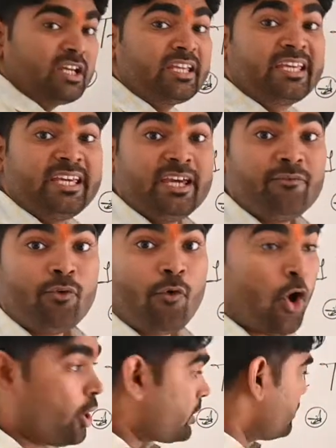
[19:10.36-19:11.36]
Gave
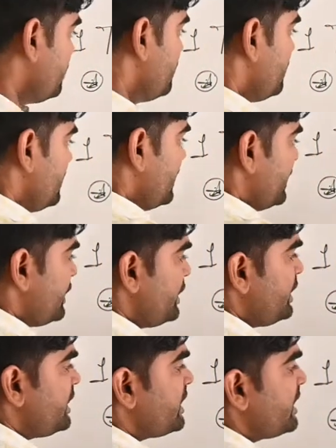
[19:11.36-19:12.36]
what?
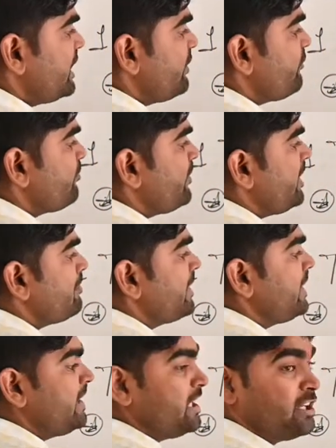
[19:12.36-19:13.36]
He gave me
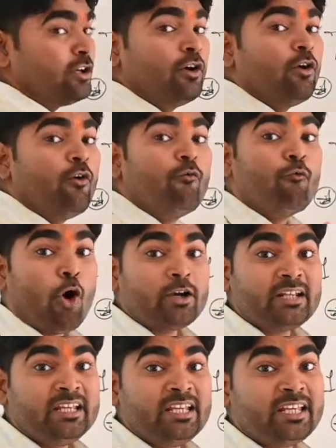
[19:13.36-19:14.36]
money.
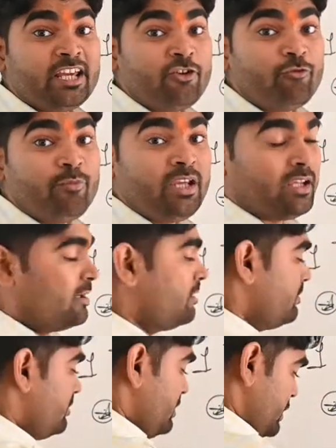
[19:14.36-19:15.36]
What he gave me?
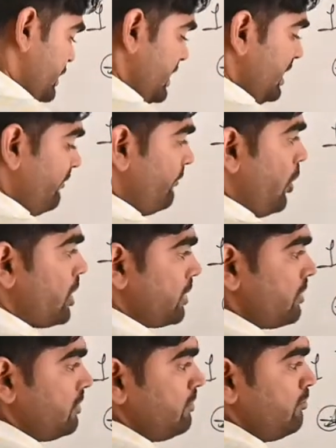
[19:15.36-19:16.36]
Gave
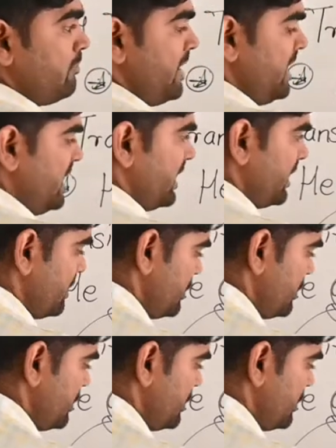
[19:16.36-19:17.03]
what? Money.